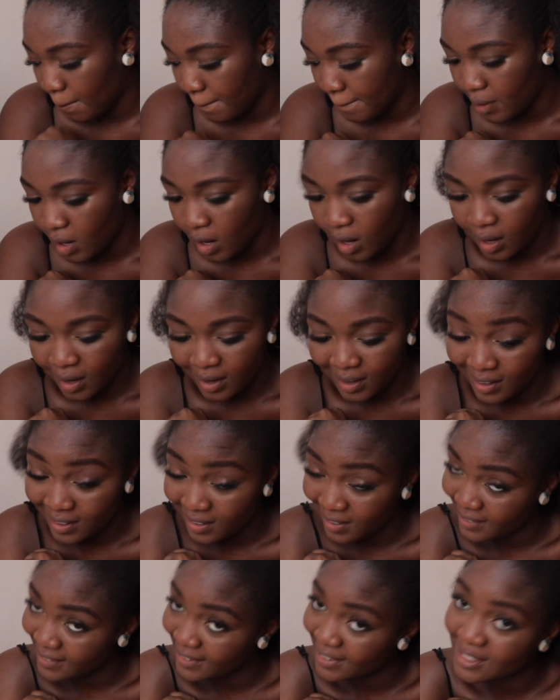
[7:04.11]
but
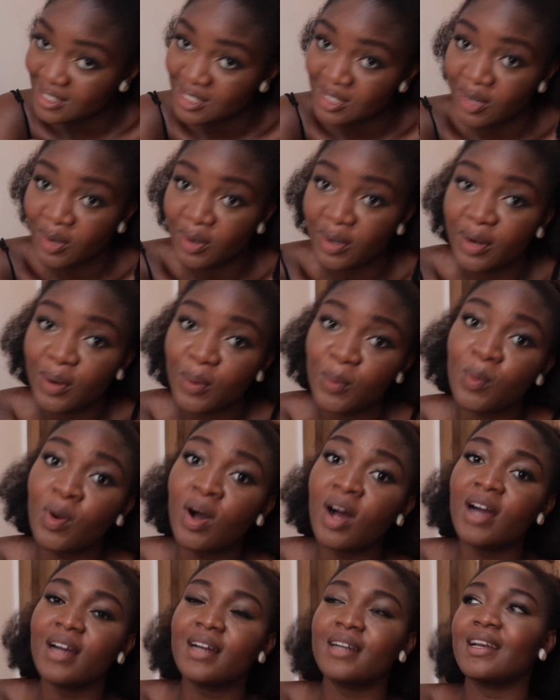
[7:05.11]
it's not gonna
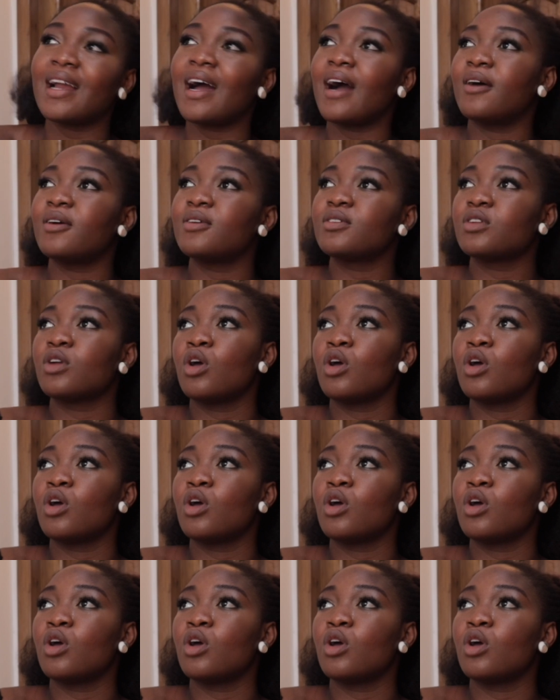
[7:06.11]
work now.